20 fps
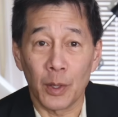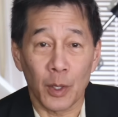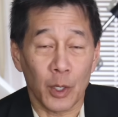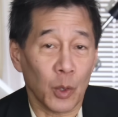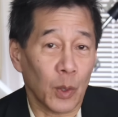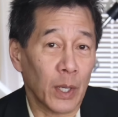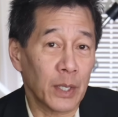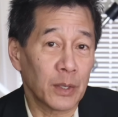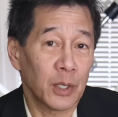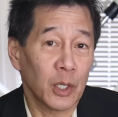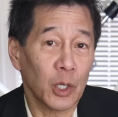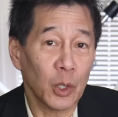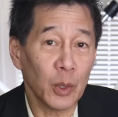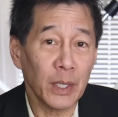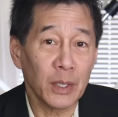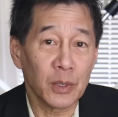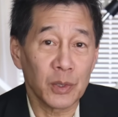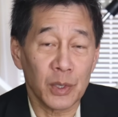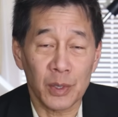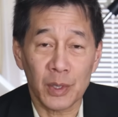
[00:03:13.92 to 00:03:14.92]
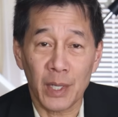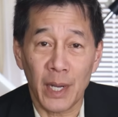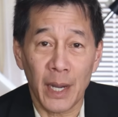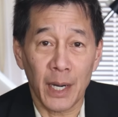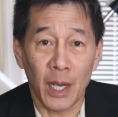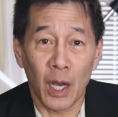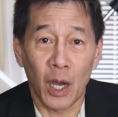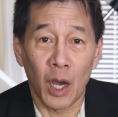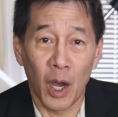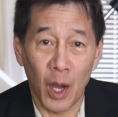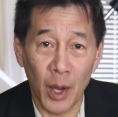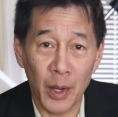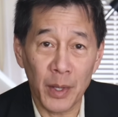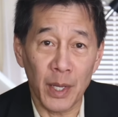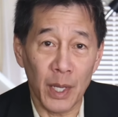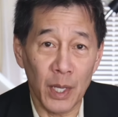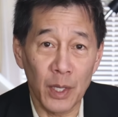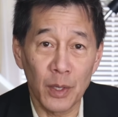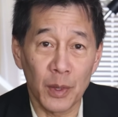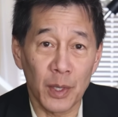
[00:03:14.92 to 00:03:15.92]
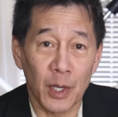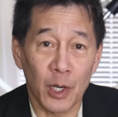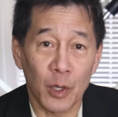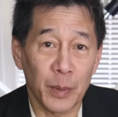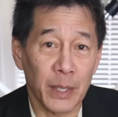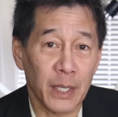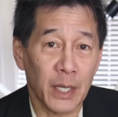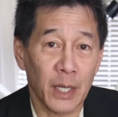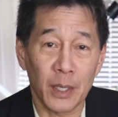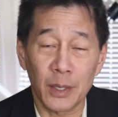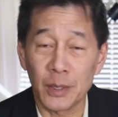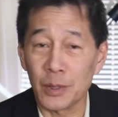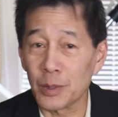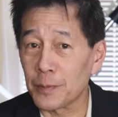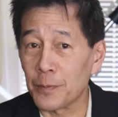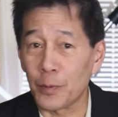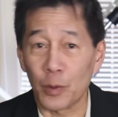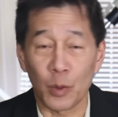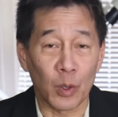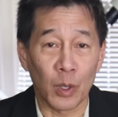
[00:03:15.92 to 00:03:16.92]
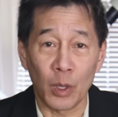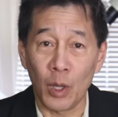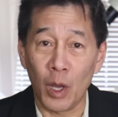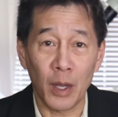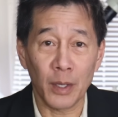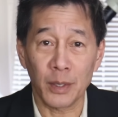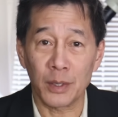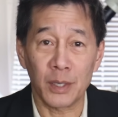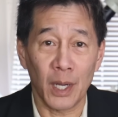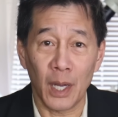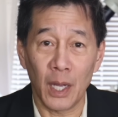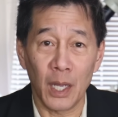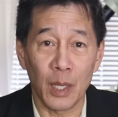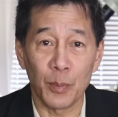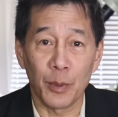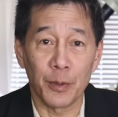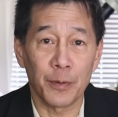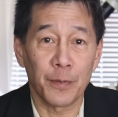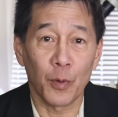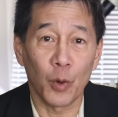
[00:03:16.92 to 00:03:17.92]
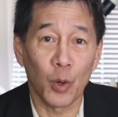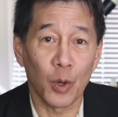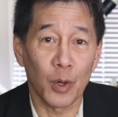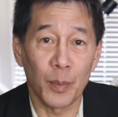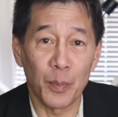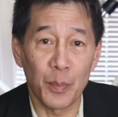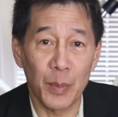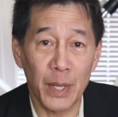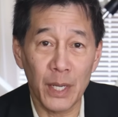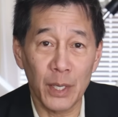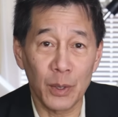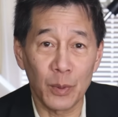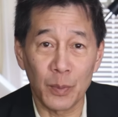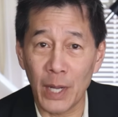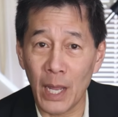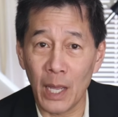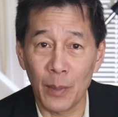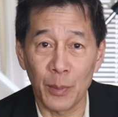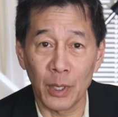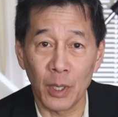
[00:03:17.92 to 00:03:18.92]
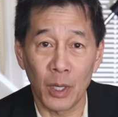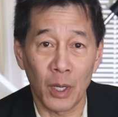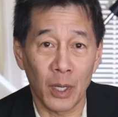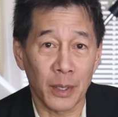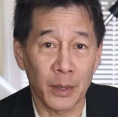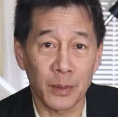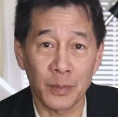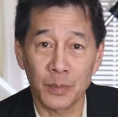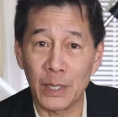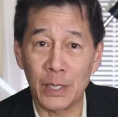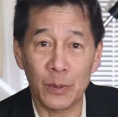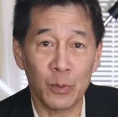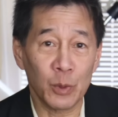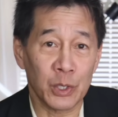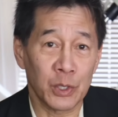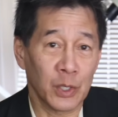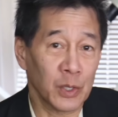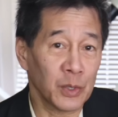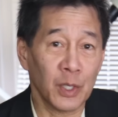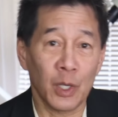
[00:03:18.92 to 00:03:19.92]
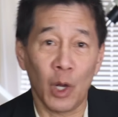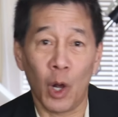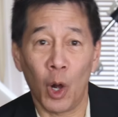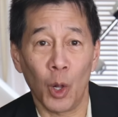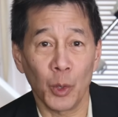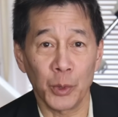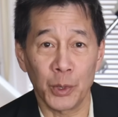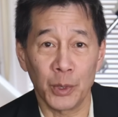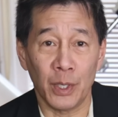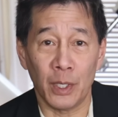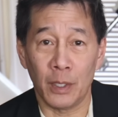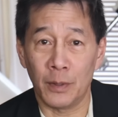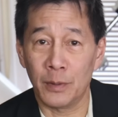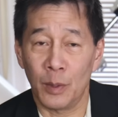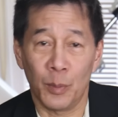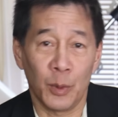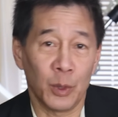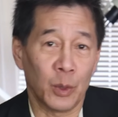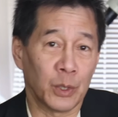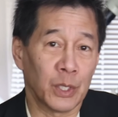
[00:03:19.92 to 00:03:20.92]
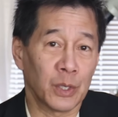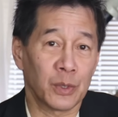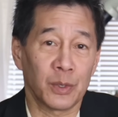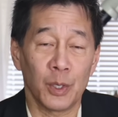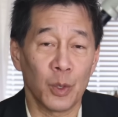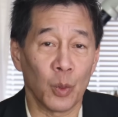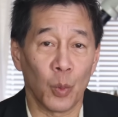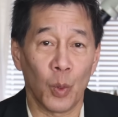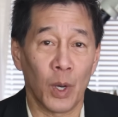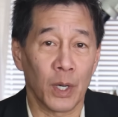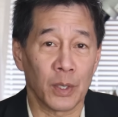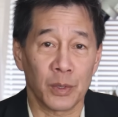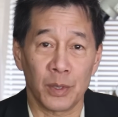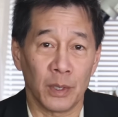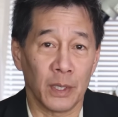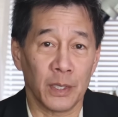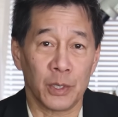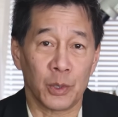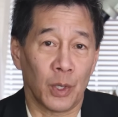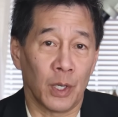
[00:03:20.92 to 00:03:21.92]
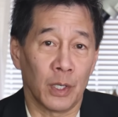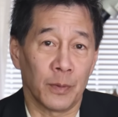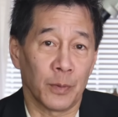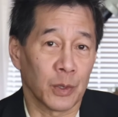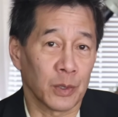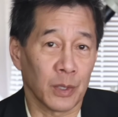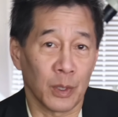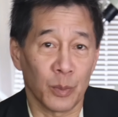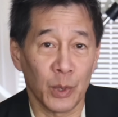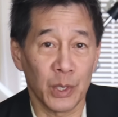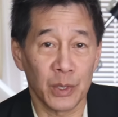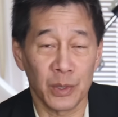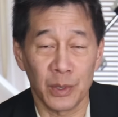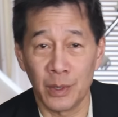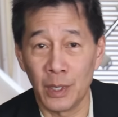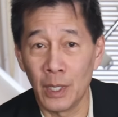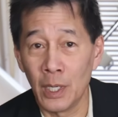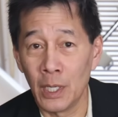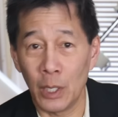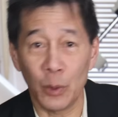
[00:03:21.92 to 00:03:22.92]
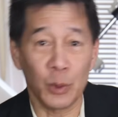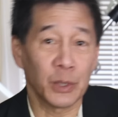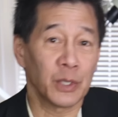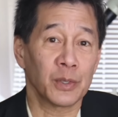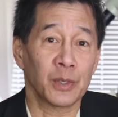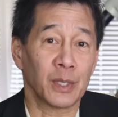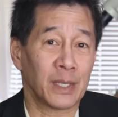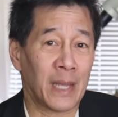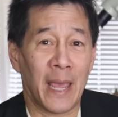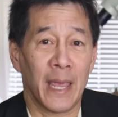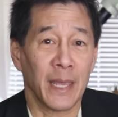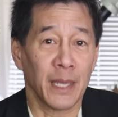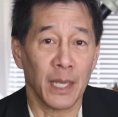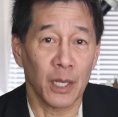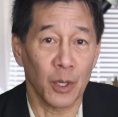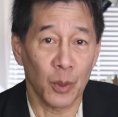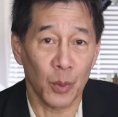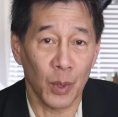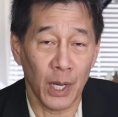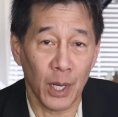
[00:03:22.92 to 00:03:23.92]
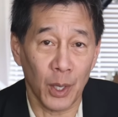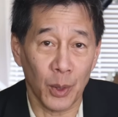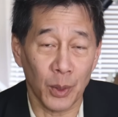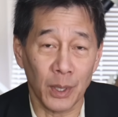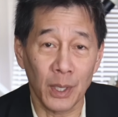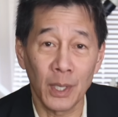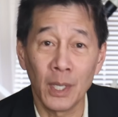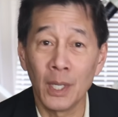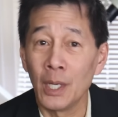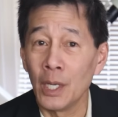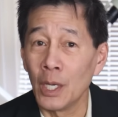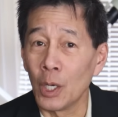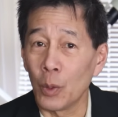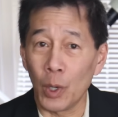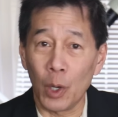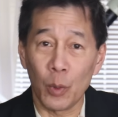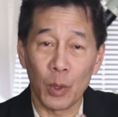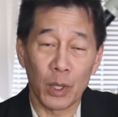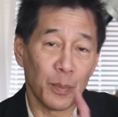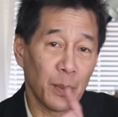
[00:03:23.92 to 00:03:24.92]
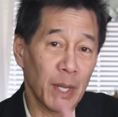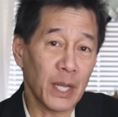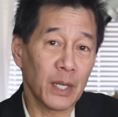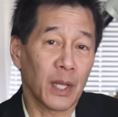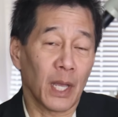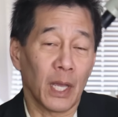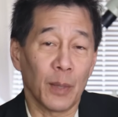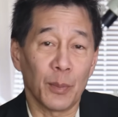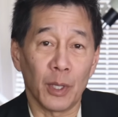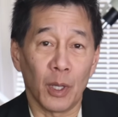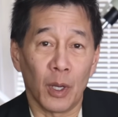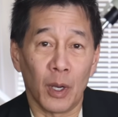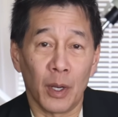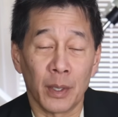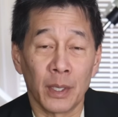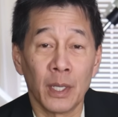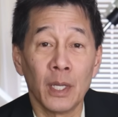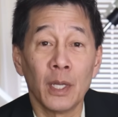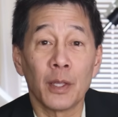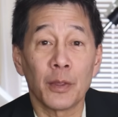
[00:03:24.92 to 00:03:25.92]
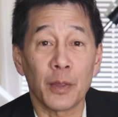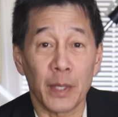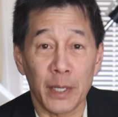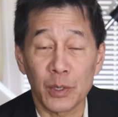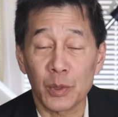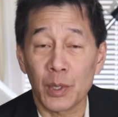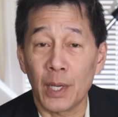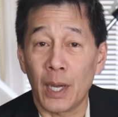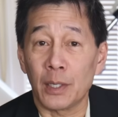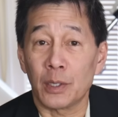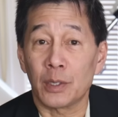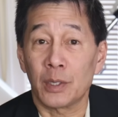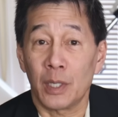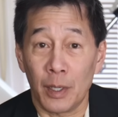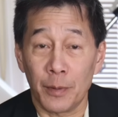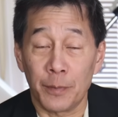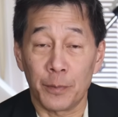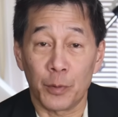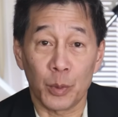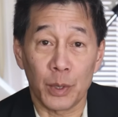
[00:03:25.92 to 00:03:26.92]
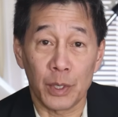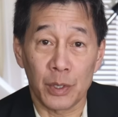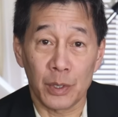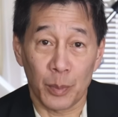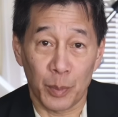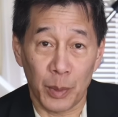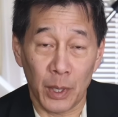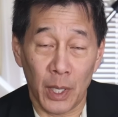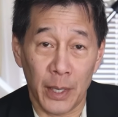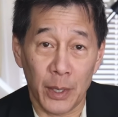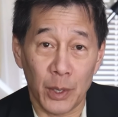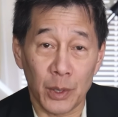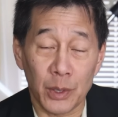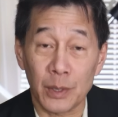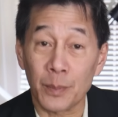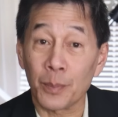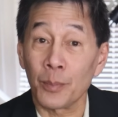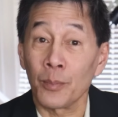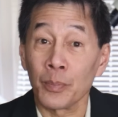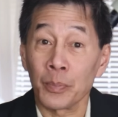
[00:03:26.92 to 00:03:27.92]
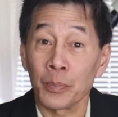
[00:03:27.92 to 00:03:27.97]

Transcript: the Criterion's just kind of hung in there because for a long time before Meade came along, it was just an alternate, someone who just didn't want a Celestron for some reason. It was just hanging around. Well, when Meade came along, things got tough for these suppliers.